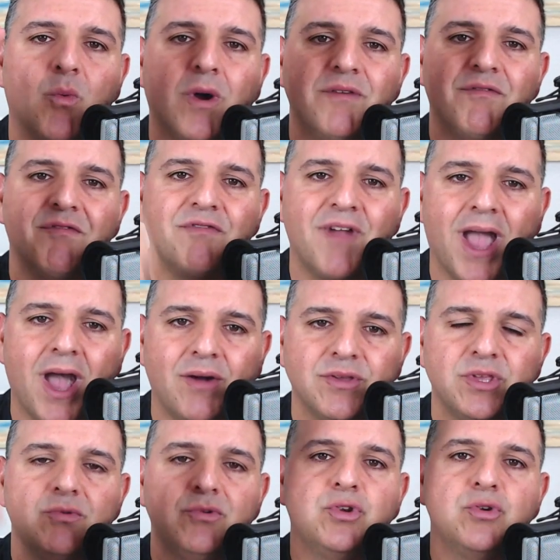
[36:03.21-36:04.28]
What
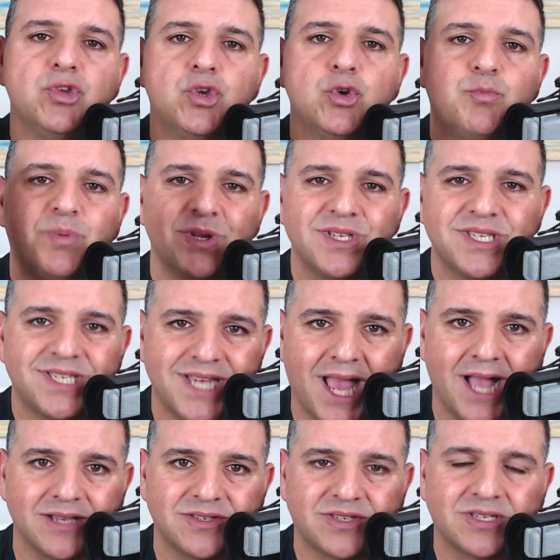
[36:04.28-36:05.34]
value do you
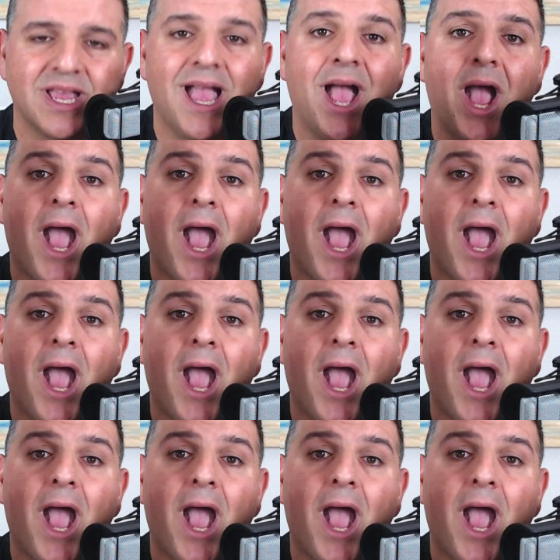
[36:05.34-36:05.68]
possess?